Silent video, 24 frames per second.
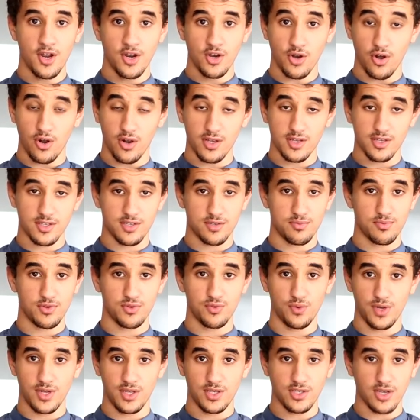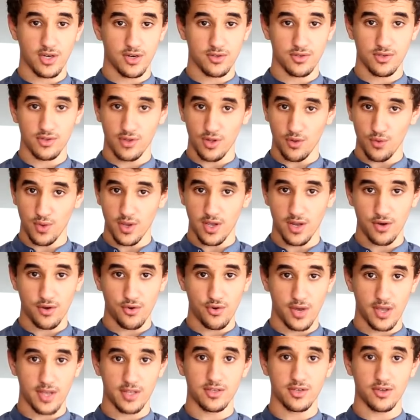knowledge between each other so that we can
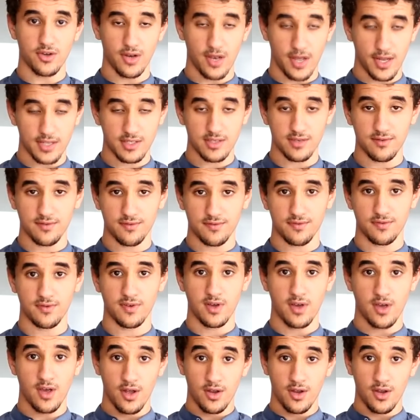create a collective